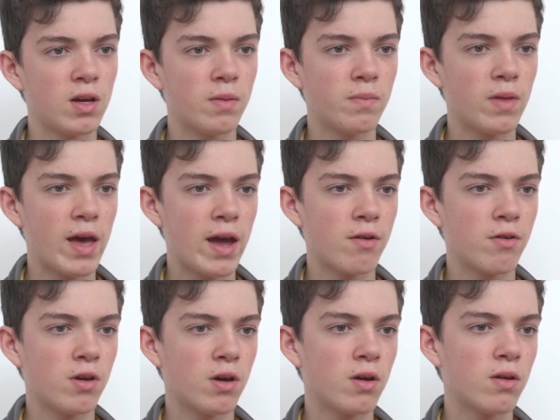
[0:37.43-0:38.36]

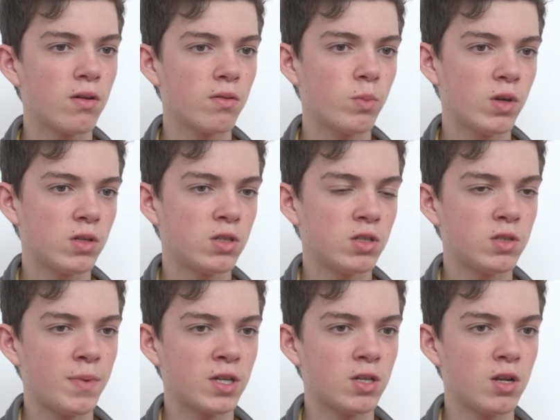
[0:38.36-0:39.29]
area, which it's
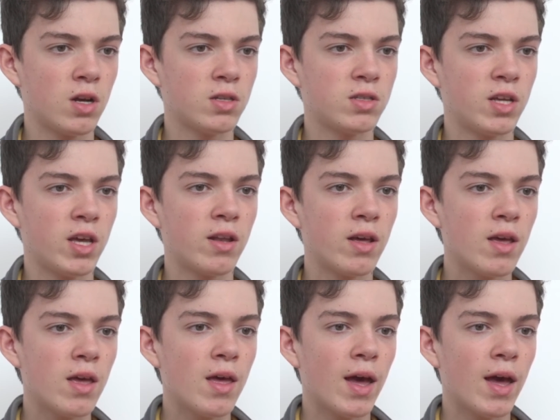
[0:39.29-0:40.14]
specialised in,